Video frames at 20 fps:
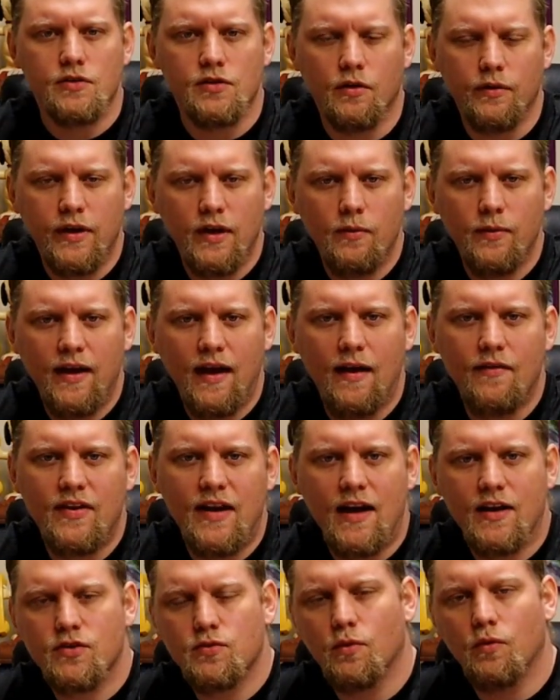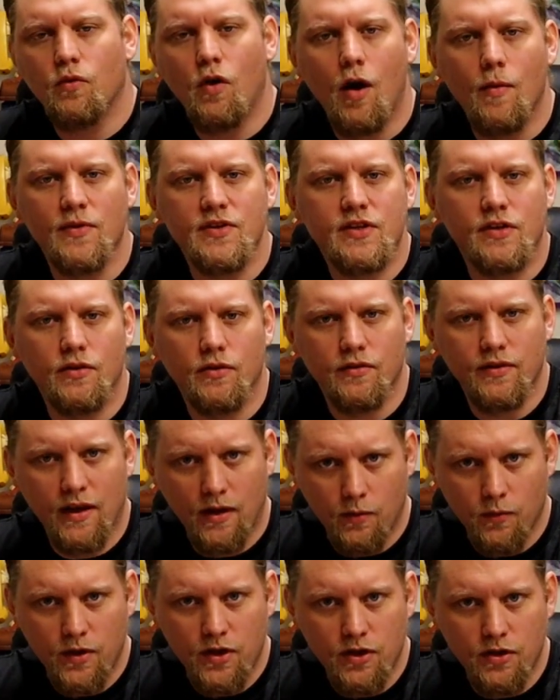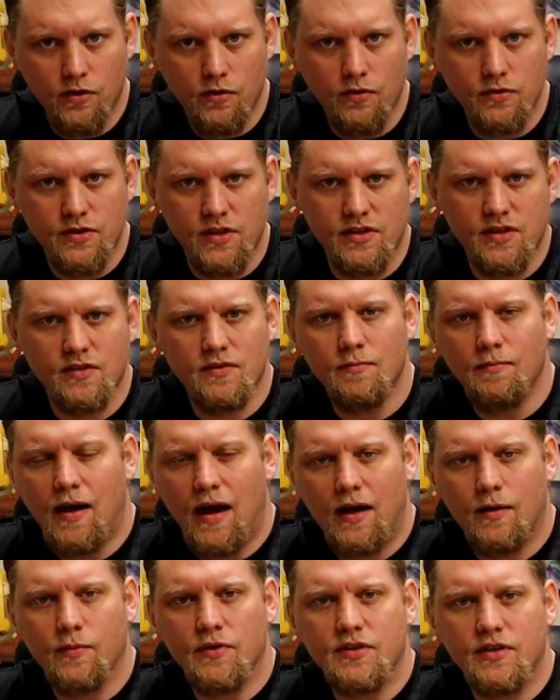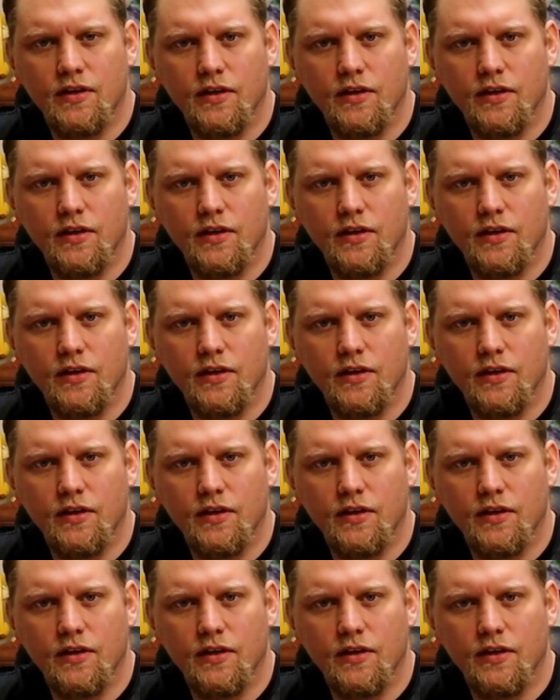So here we have an actual raw material that we use. This is a monomer